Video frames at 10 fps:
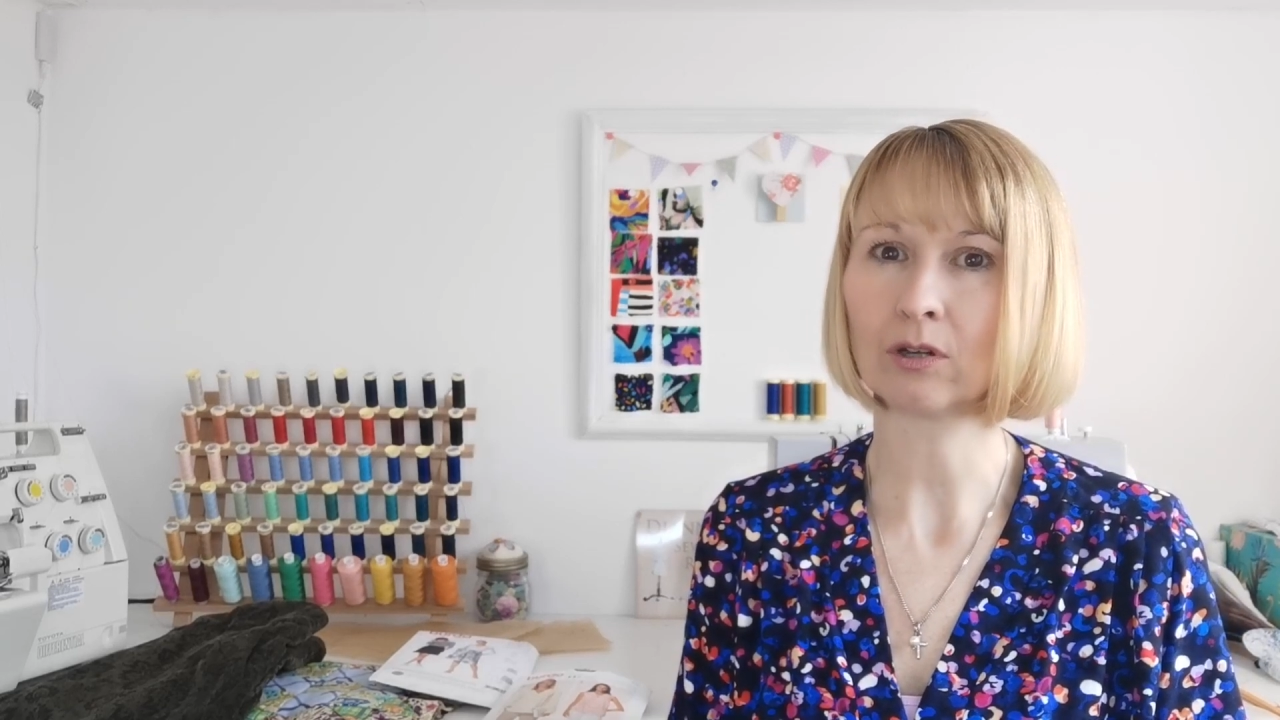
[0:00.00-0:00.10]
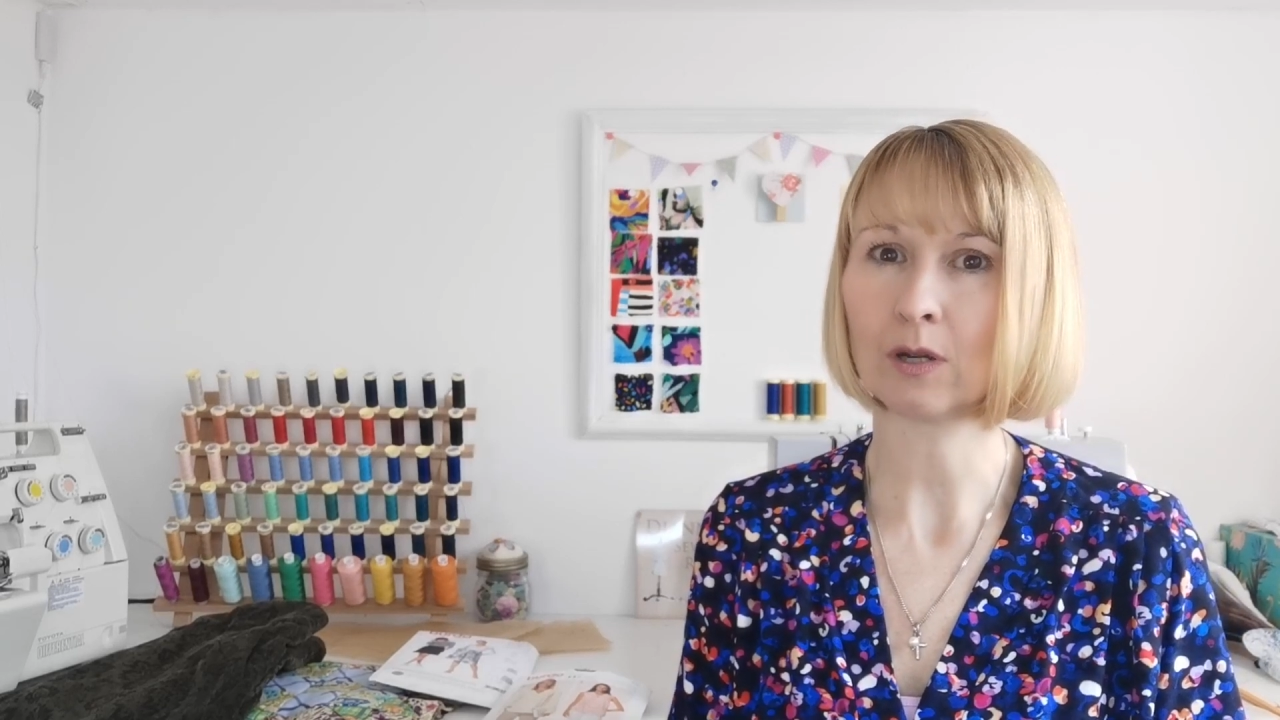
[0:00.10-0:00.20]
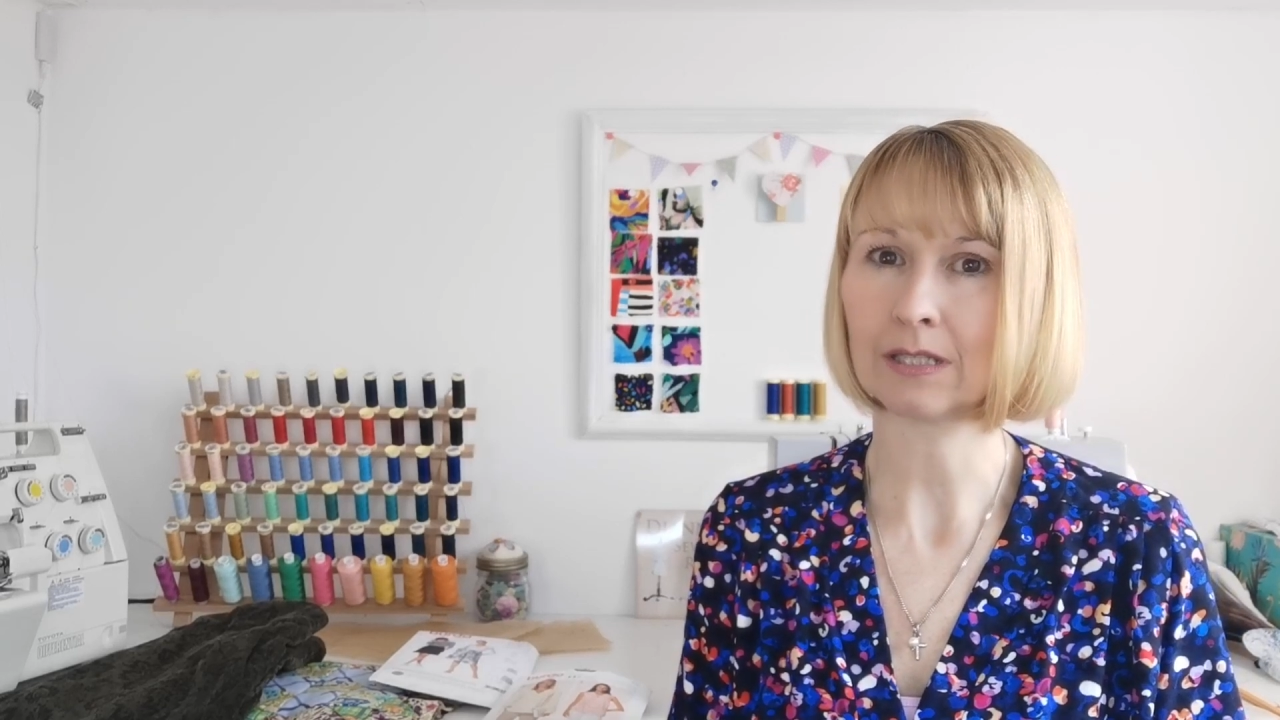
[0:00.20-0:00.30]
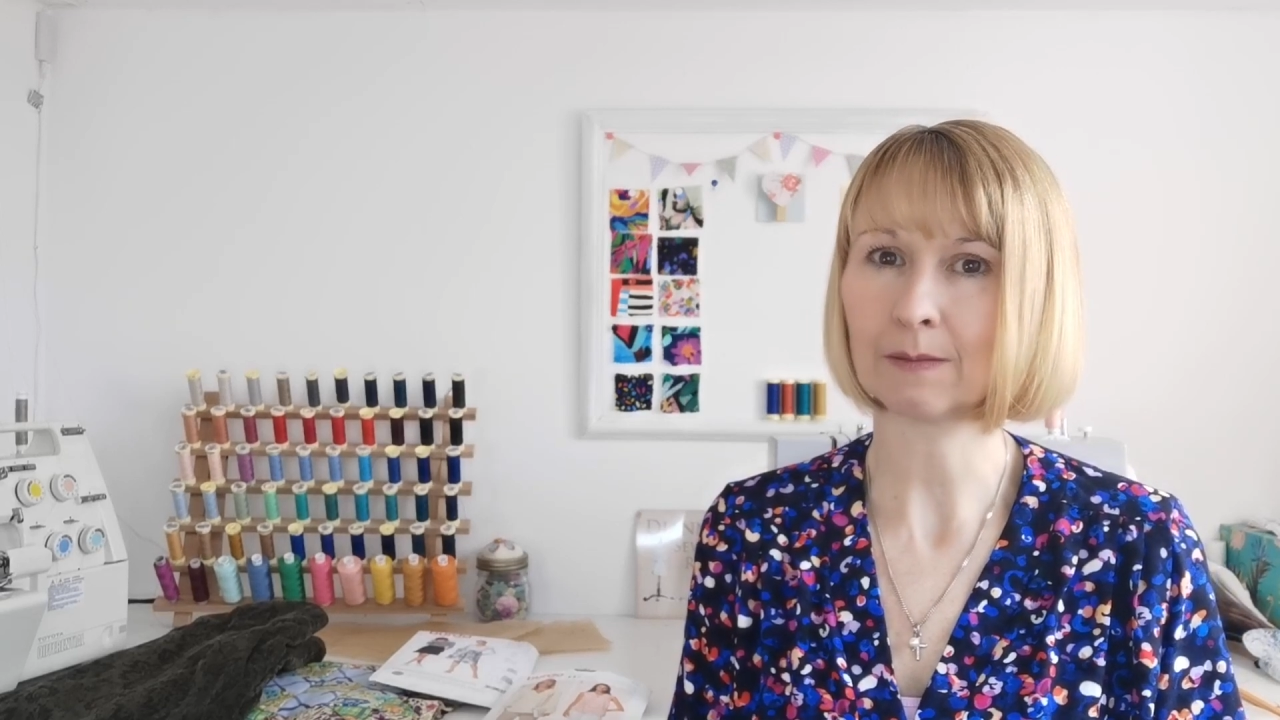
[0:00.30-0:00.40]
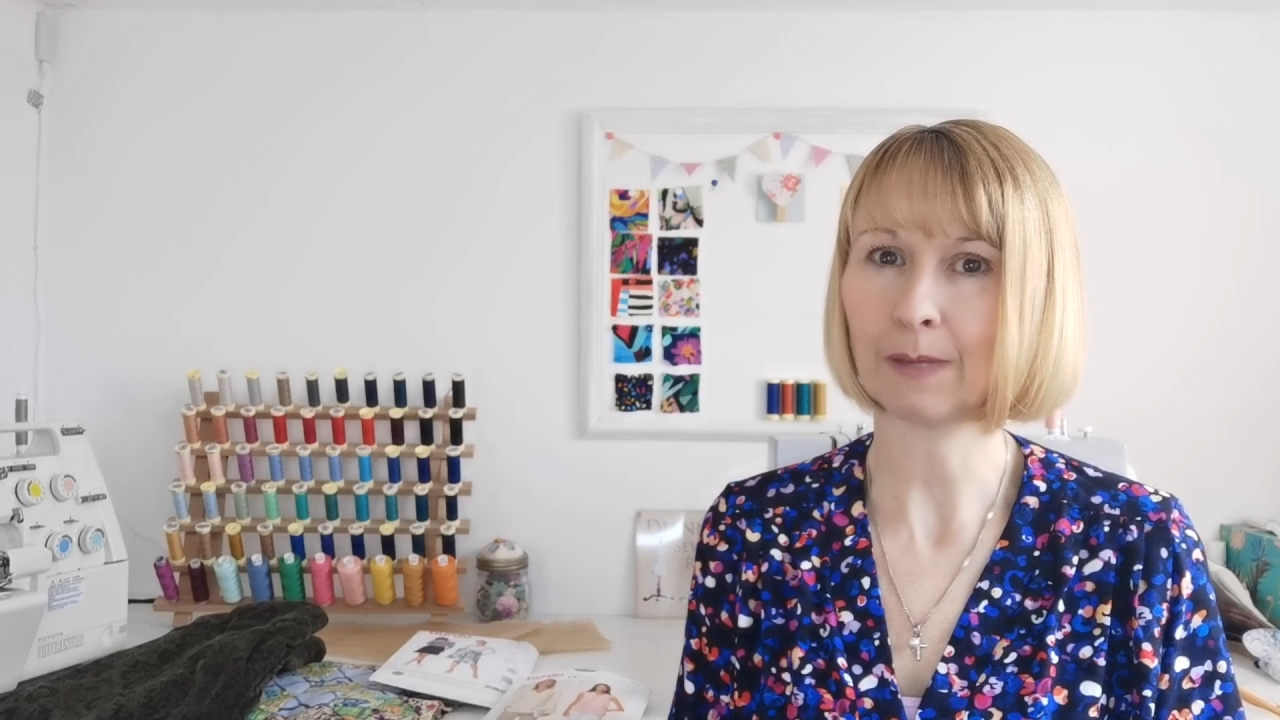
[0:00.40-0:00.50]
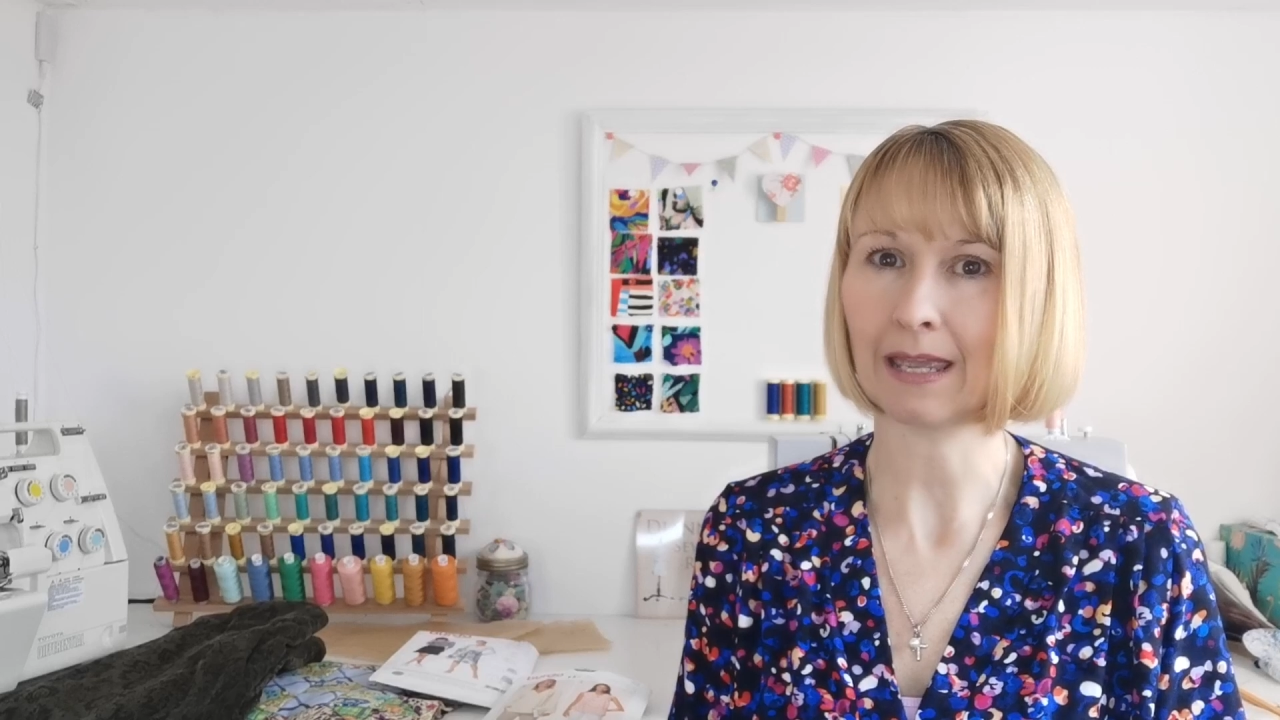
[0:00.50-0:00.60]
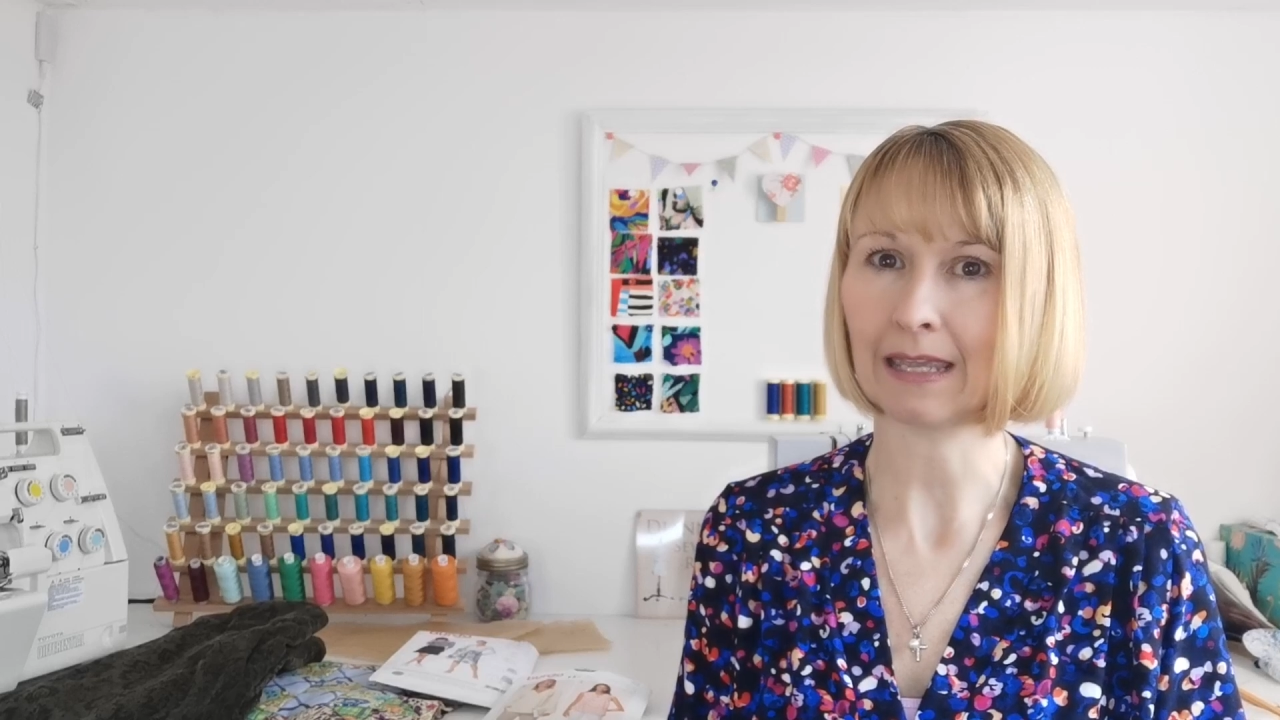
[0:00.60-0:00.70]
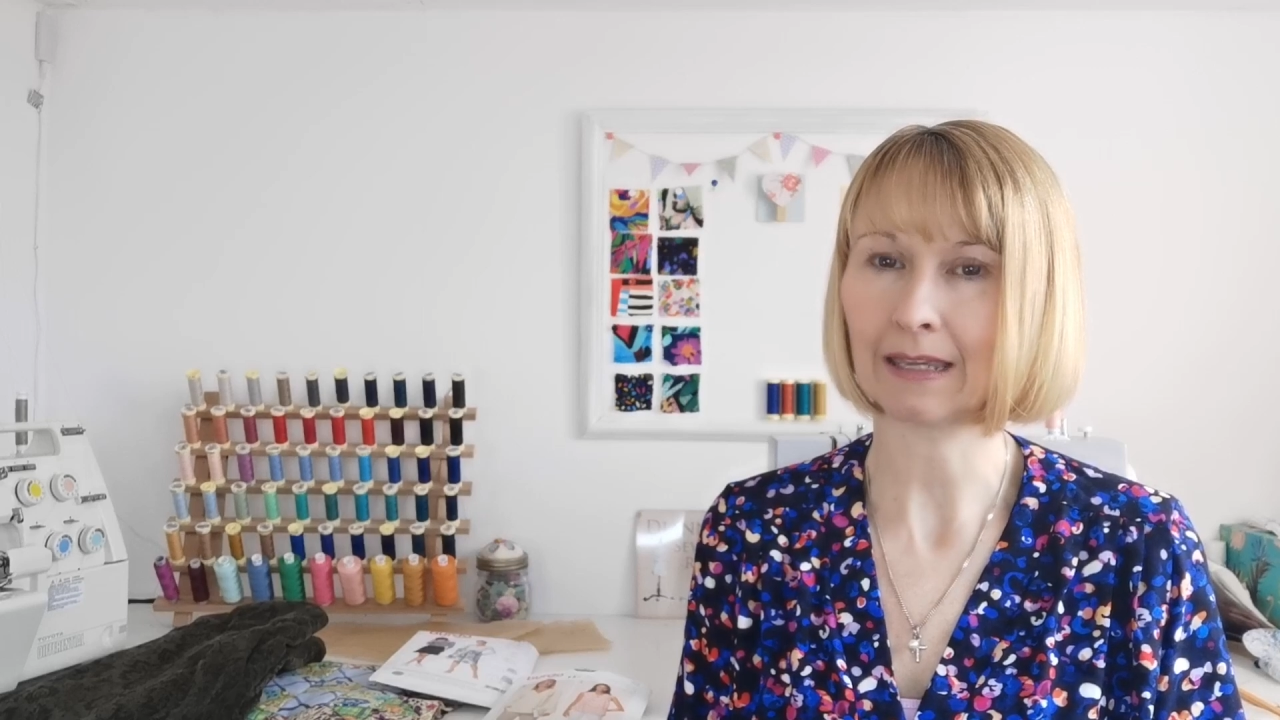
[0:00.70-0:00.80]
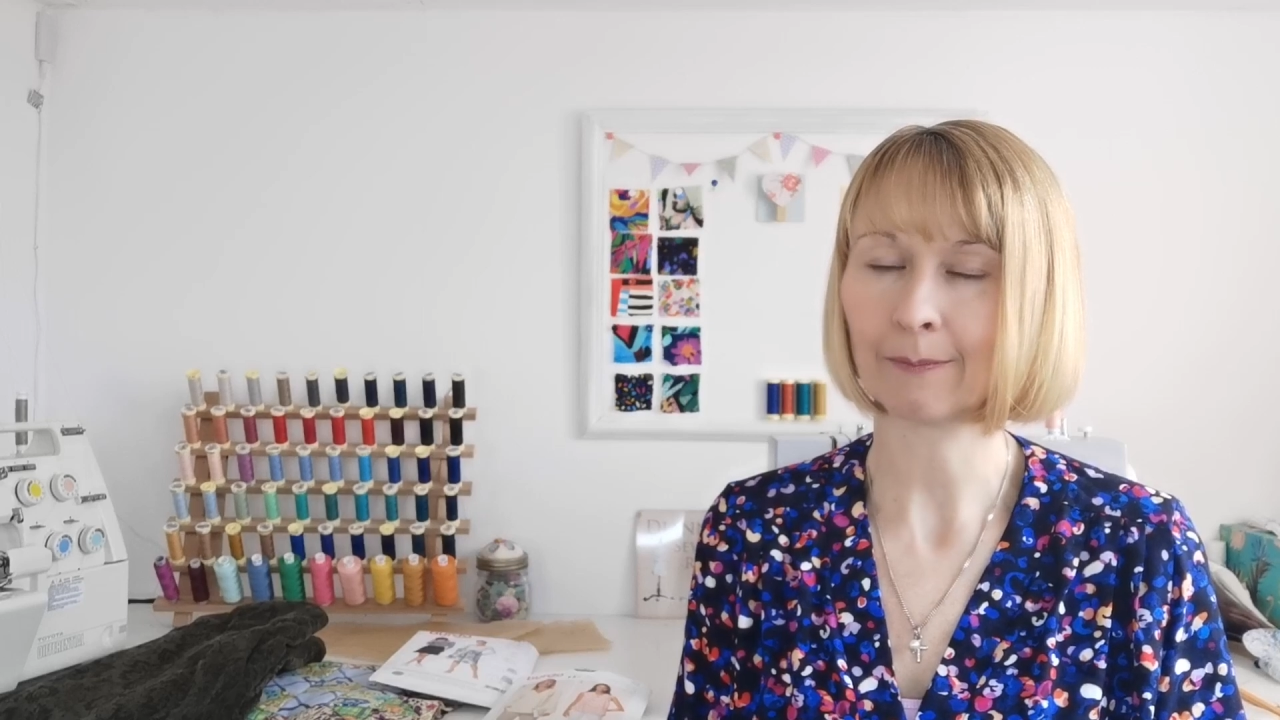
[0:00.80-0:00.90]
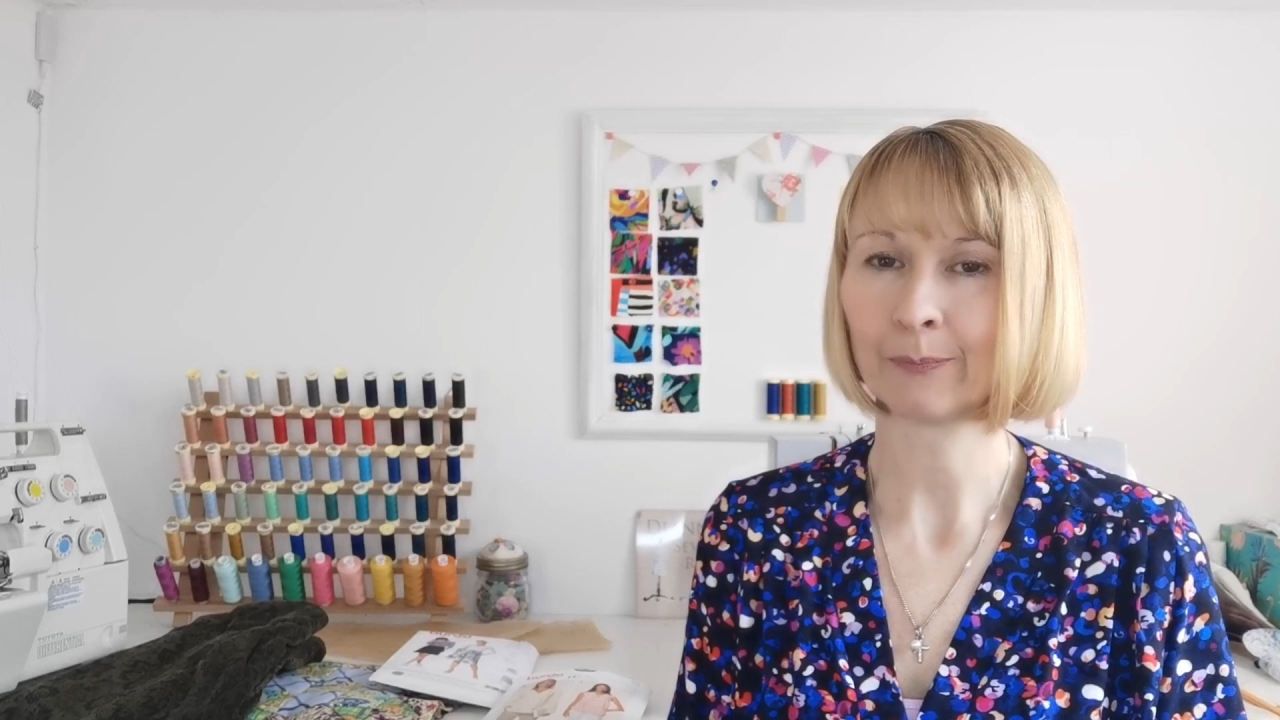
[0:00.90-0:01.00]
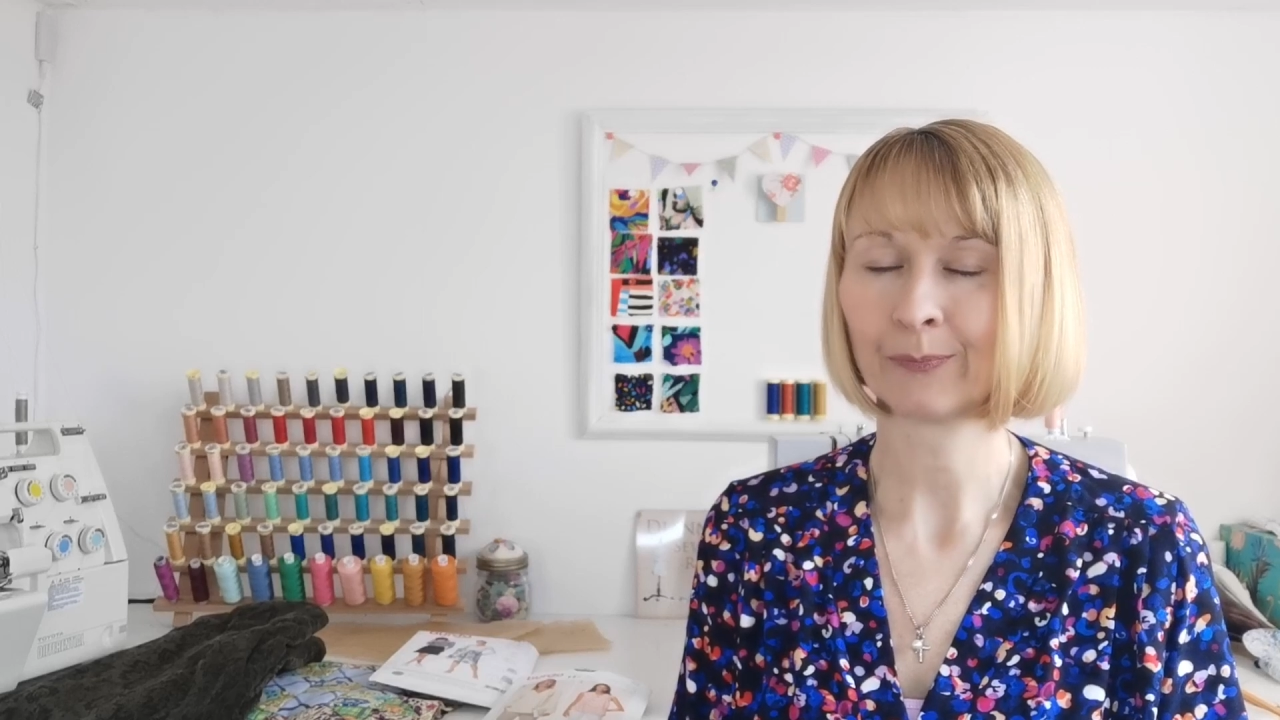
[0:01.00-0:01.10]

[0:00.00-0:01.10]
going to make.